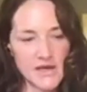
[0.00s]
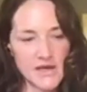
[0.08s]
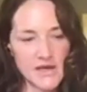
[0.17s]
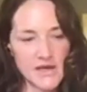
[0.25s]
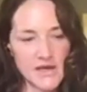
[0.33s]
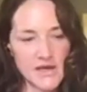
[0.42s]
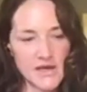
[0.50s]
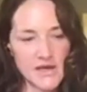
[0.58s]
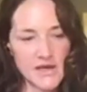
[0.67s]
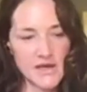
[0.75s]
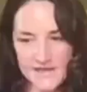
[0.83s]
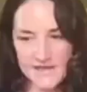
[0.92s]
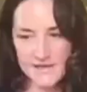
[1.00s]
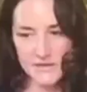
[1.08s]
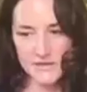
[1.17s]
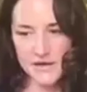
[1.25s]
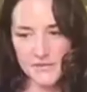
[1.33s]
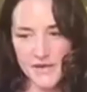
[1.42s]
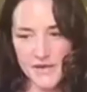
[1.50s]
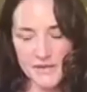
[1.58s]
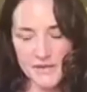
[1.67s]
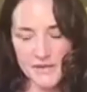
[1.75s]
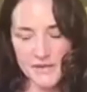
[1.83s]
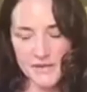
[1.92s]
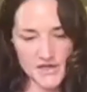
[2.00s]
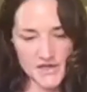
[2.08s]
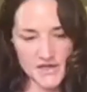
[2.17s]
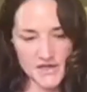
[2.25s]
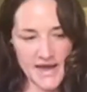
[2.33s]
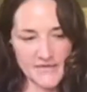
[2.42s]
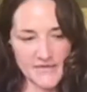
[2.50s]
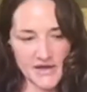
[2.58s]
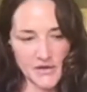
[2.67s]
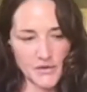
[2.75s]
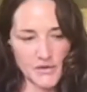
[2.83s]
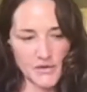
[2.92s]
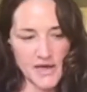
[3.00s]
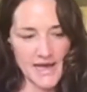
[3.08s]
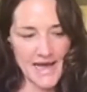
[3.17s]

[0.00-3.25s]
being in with you know being monitored having your